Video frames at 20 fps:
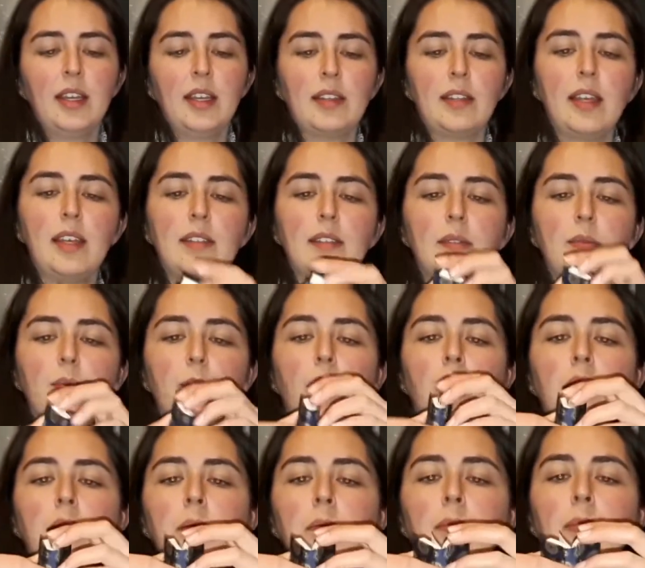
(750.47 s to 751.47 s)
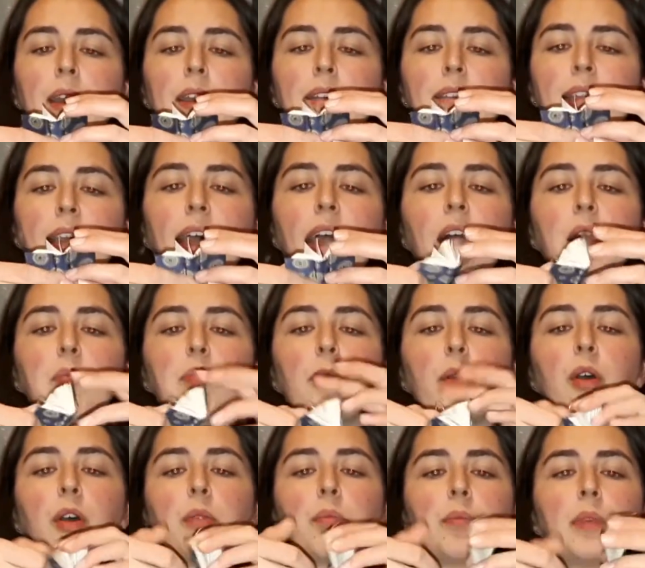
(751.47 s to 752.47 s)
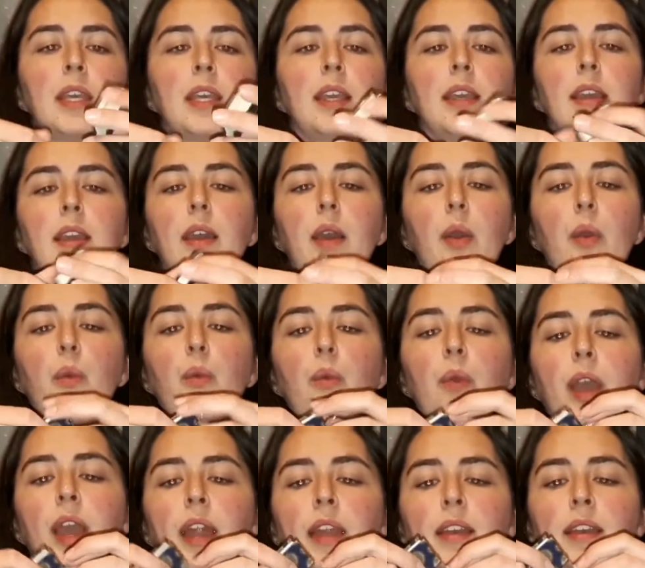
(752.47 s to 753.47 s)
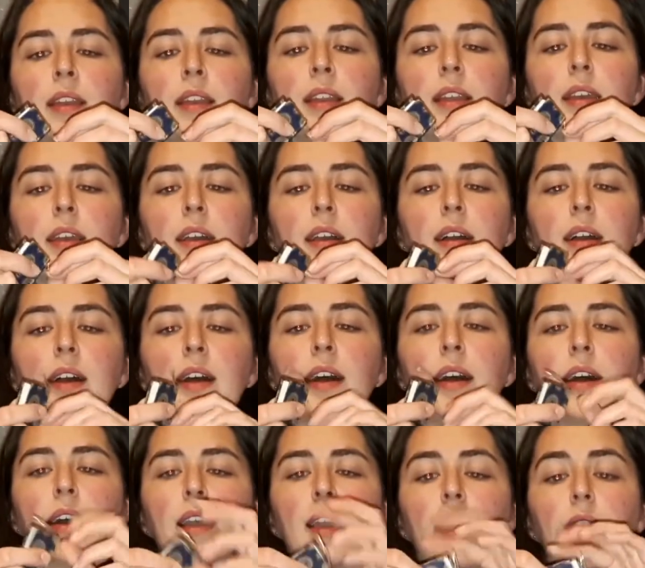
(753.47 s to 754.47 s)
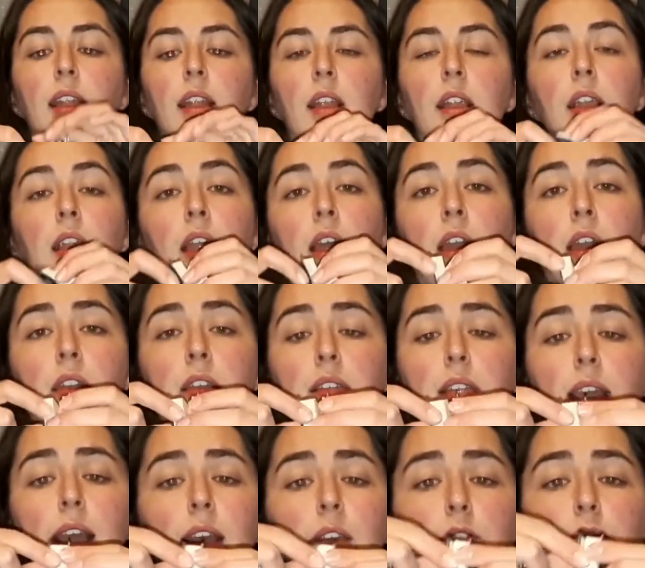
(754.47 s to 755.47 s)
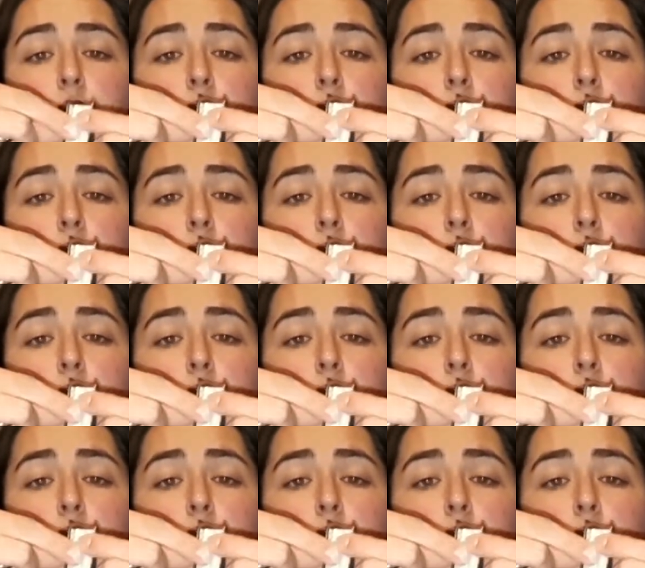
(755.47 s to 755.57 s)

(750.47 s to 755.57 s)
This one my dad bought me when I learned how to